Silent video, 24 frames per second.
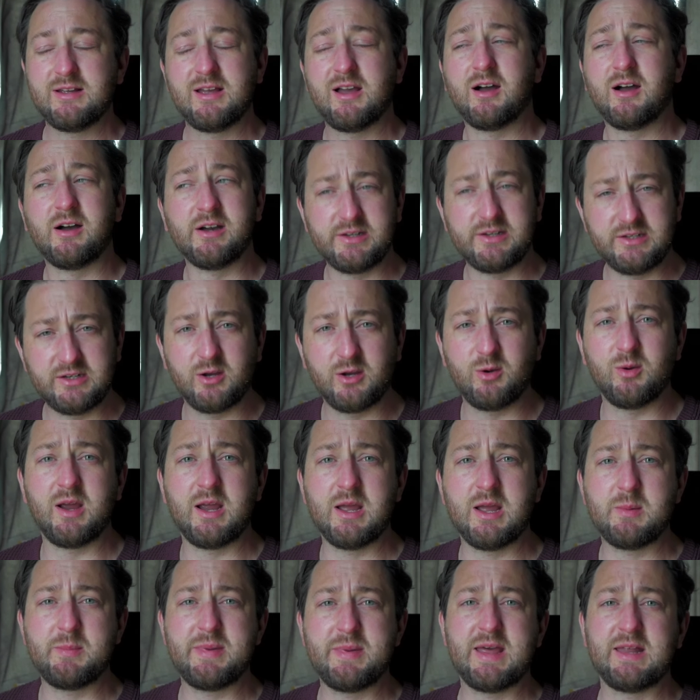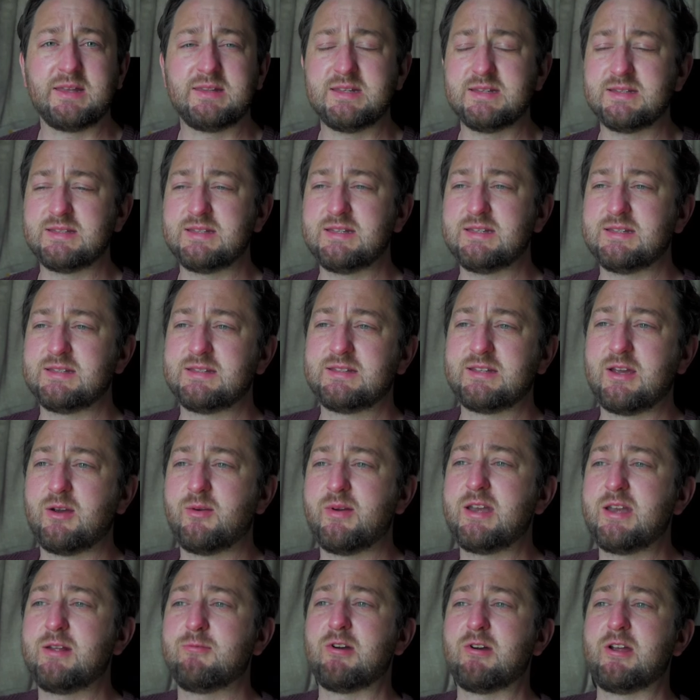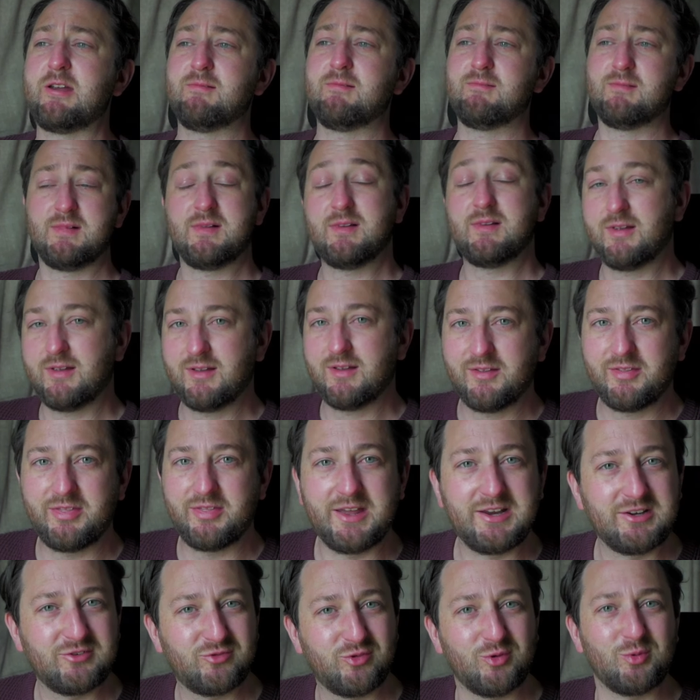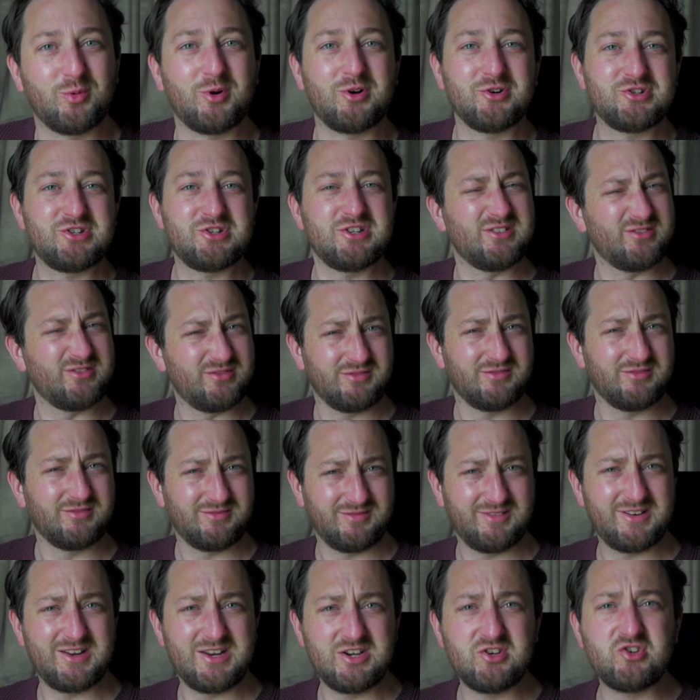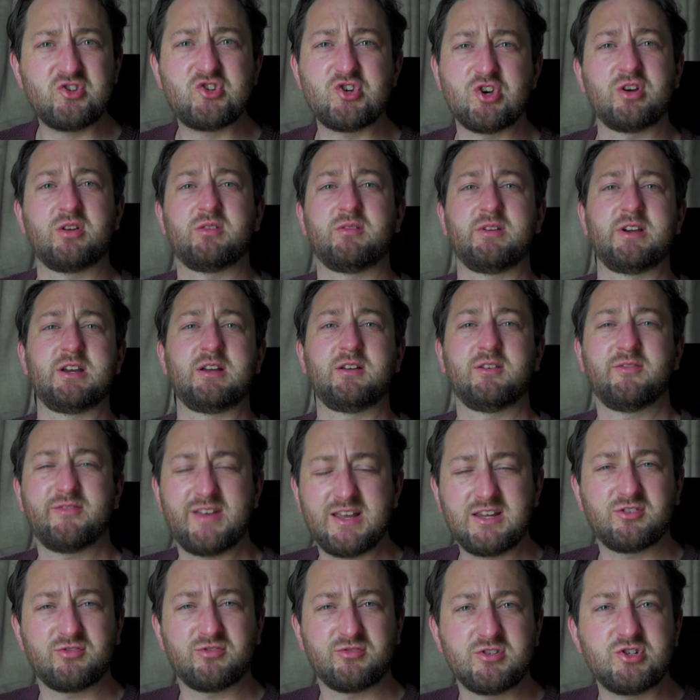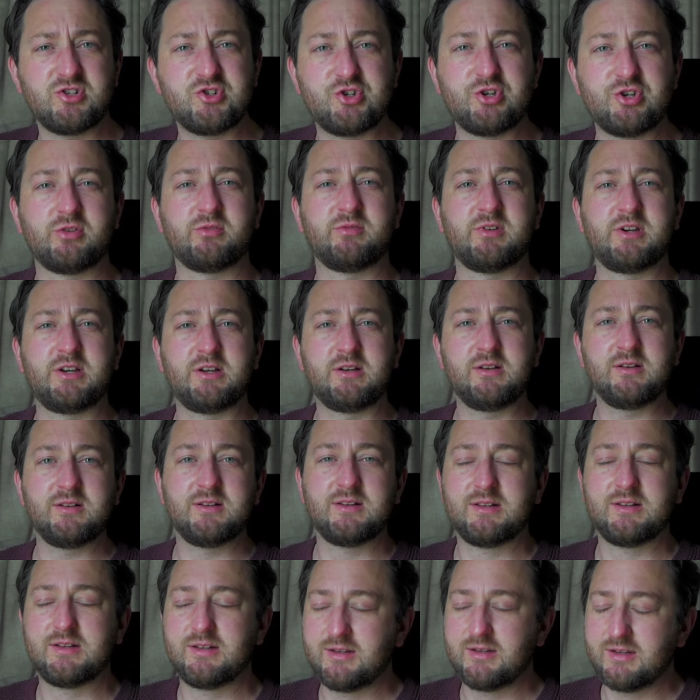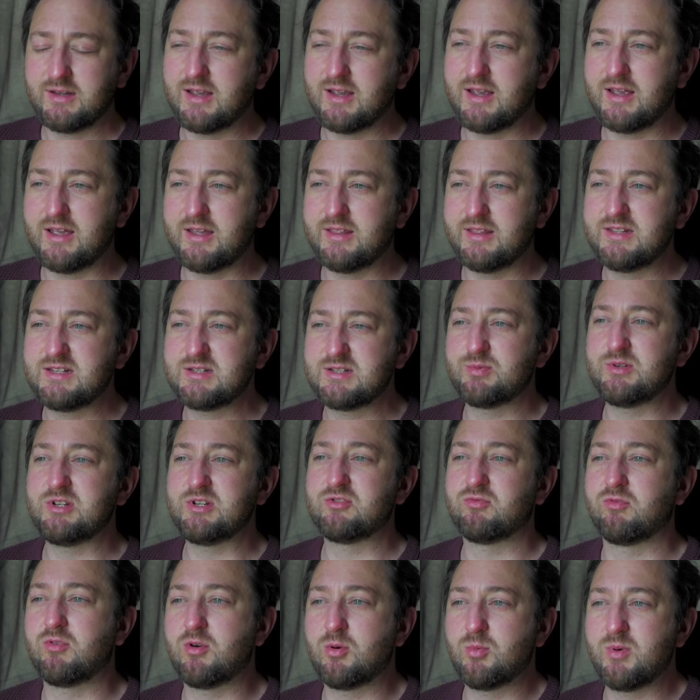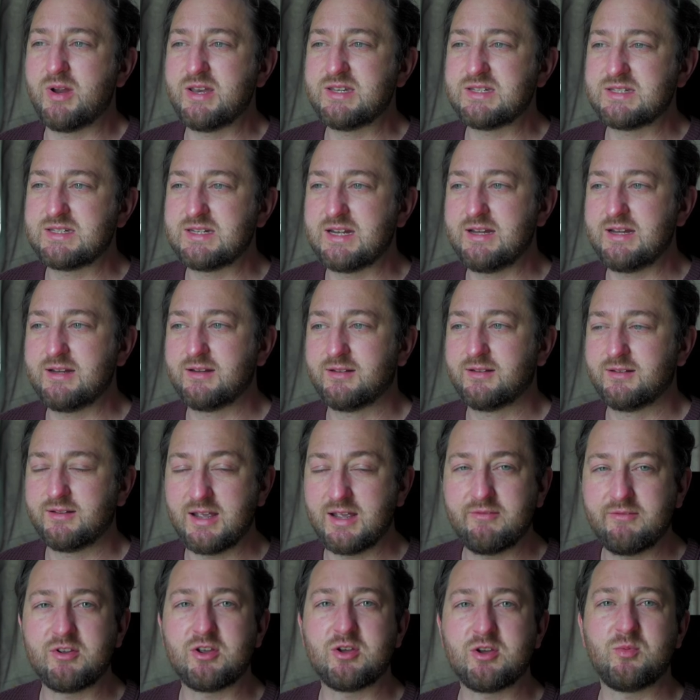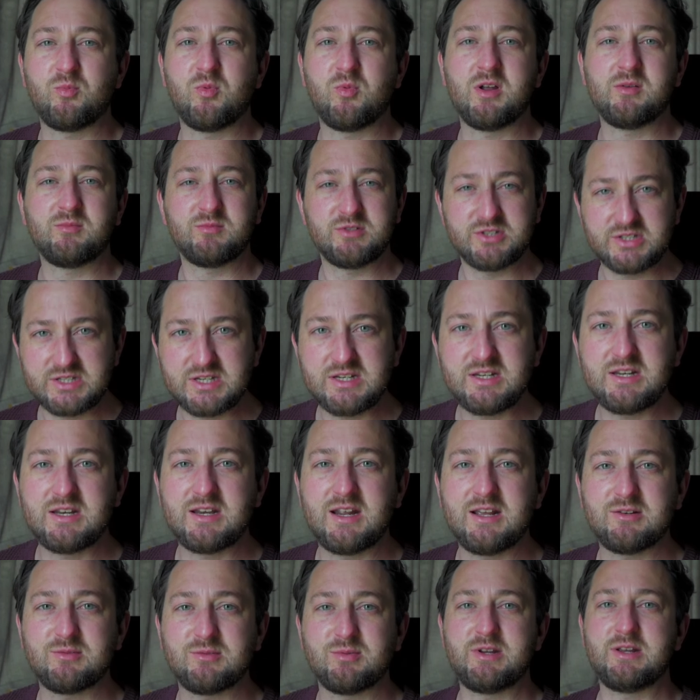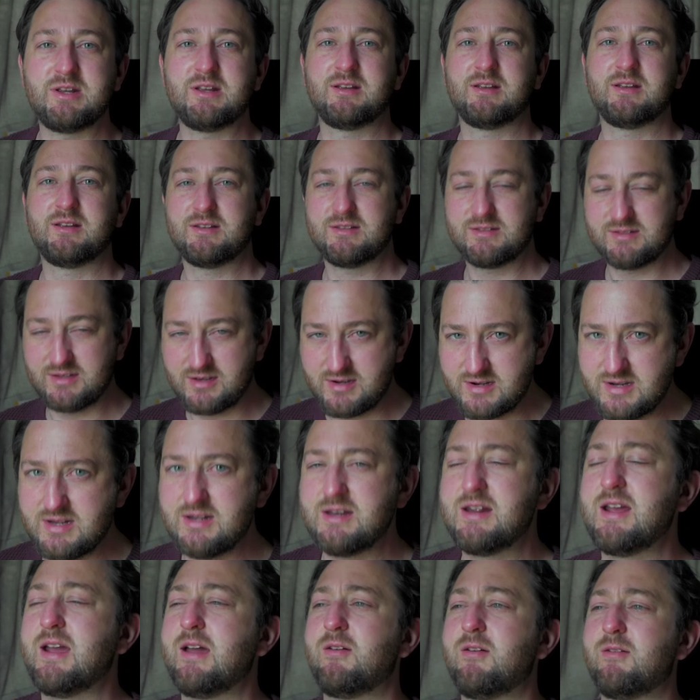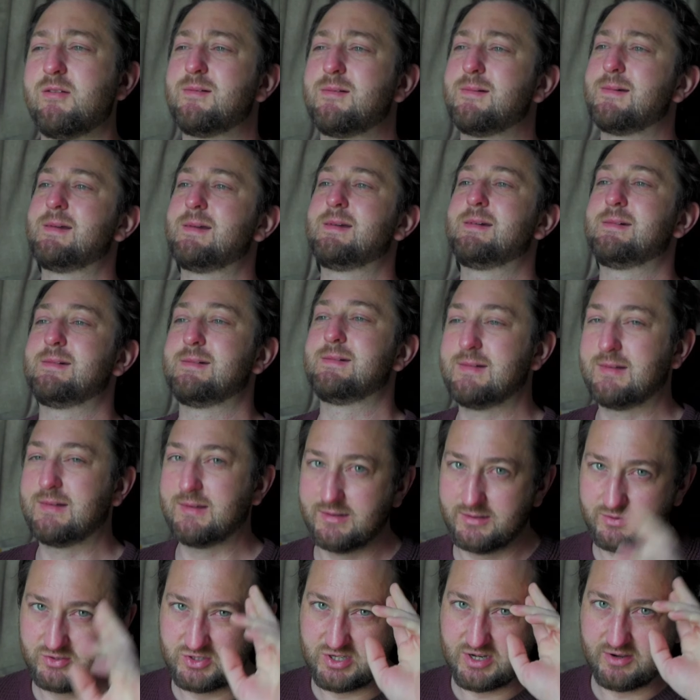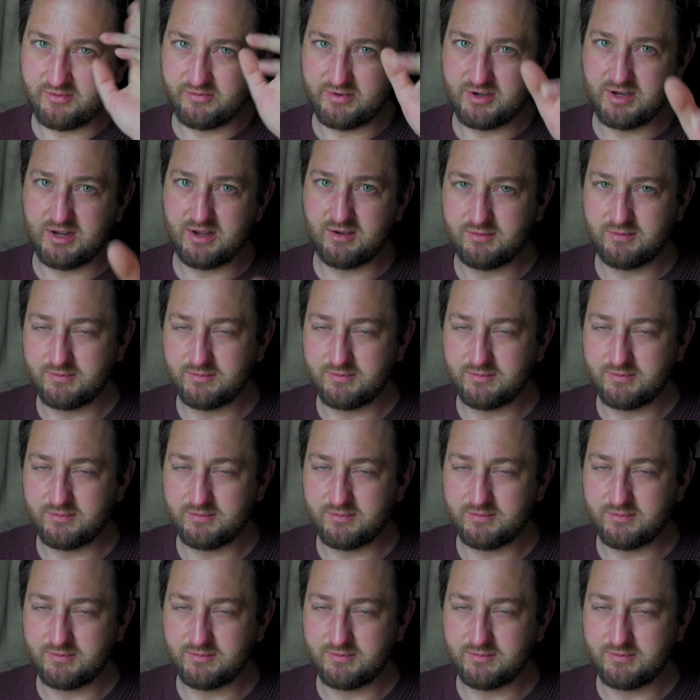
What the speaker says: I know how bad this is. So anyway, thanks for watching, thanks for enduring this week's Raw Wednesday. Have a good one. We'll see you next week. Signing out. Ciao for now.